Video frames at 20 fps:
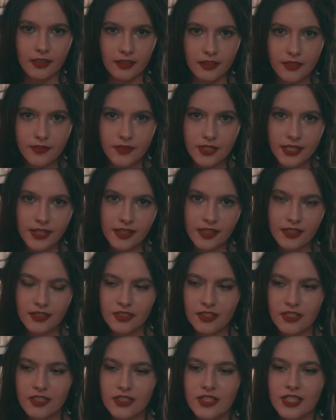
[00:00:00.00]
loves
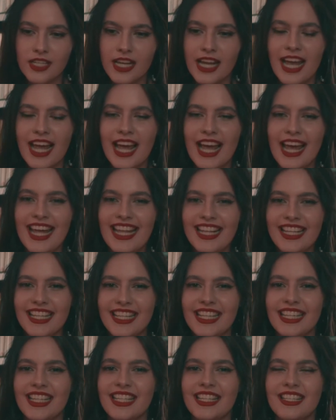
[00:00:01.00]
characters and he
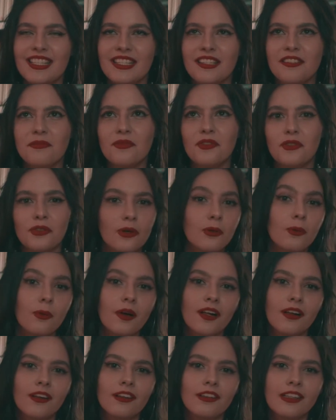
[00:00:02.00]
does them so
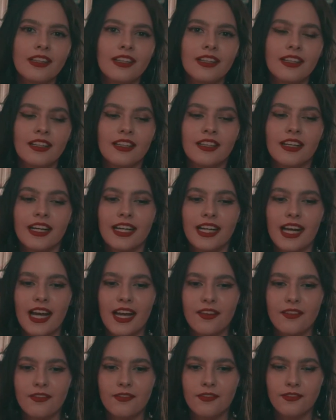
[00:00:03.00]
well. Like
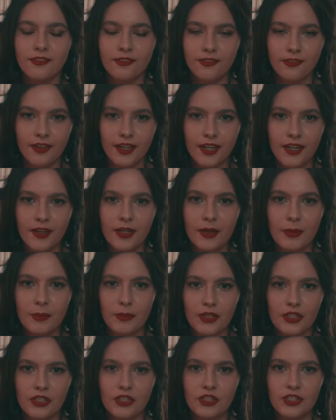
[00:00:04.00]
I very
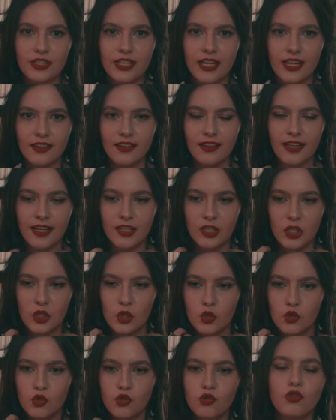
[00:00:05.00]
much get like
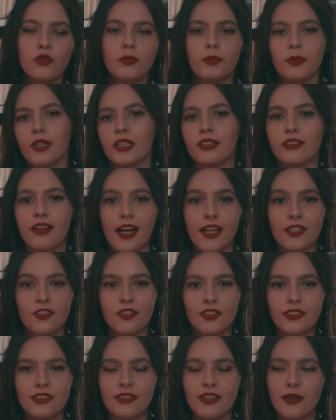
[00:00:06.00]
super
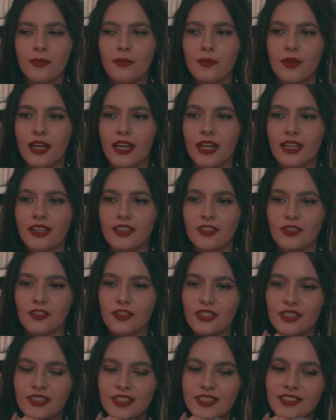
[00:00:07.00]
attached to them, and it's
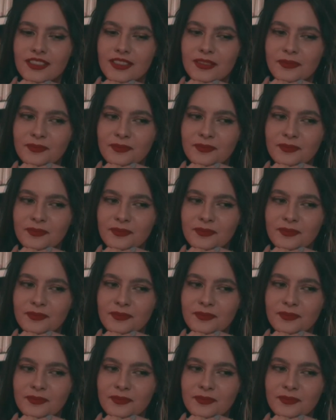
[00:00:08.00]
just